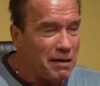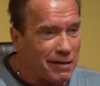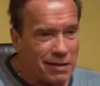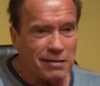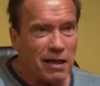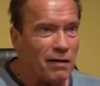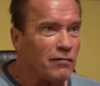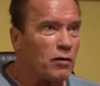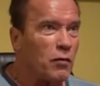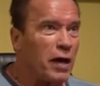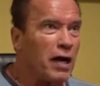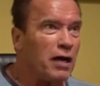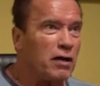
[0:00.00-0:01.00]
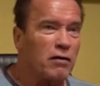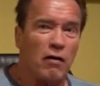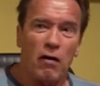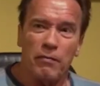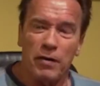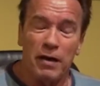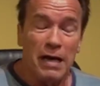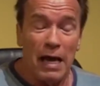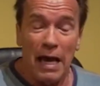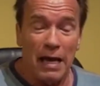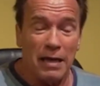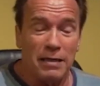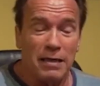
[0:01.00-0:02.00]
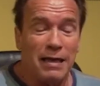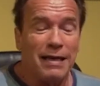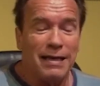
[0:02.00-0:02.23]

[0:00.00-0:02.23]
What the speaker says: That's kind of the way I grew up here. And